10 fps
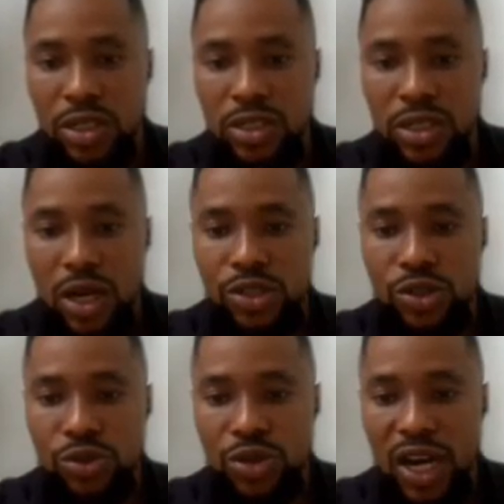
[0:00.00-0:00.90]
Now you
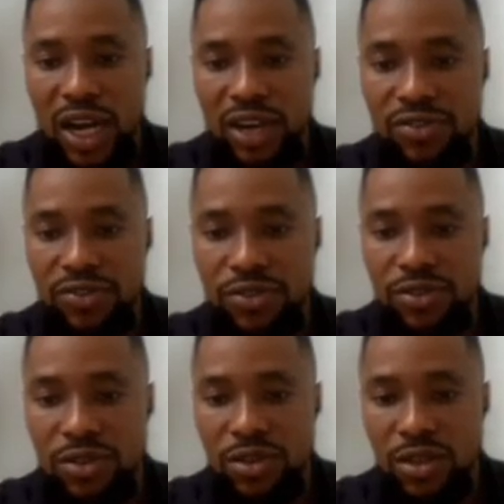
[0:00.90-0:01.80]
could have
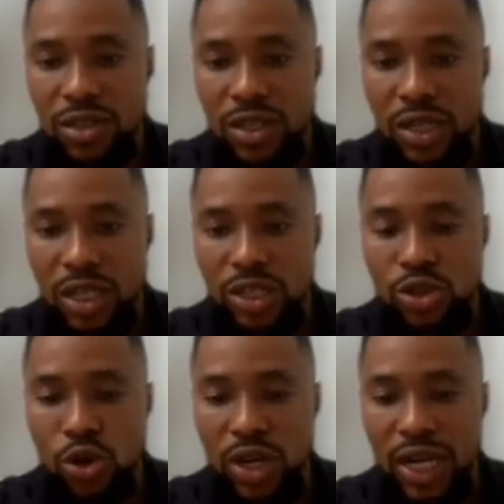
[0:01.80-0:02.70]
a
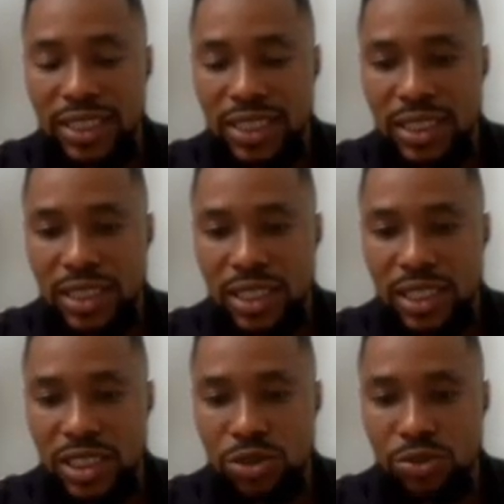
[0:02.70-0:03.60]
tall and
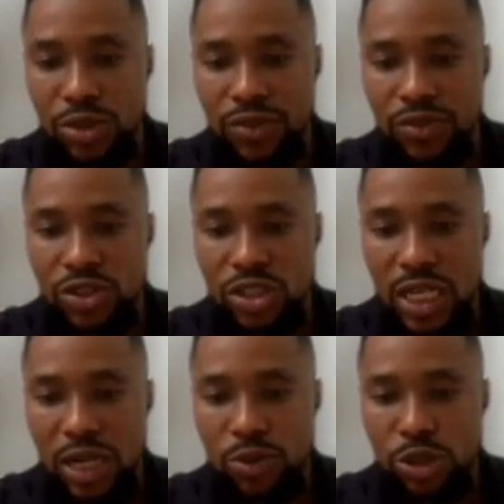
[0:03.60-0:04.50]
tinted T wave, just
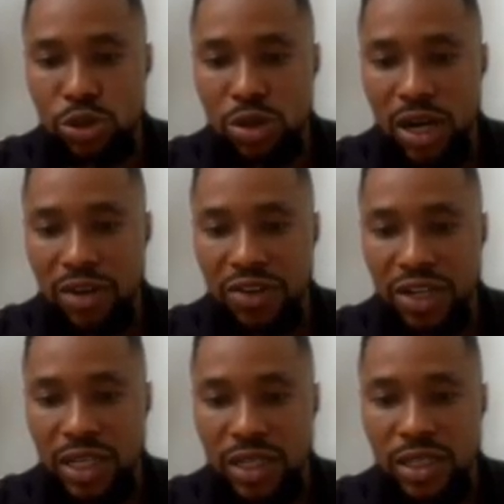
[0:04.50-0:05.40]
like what you have here.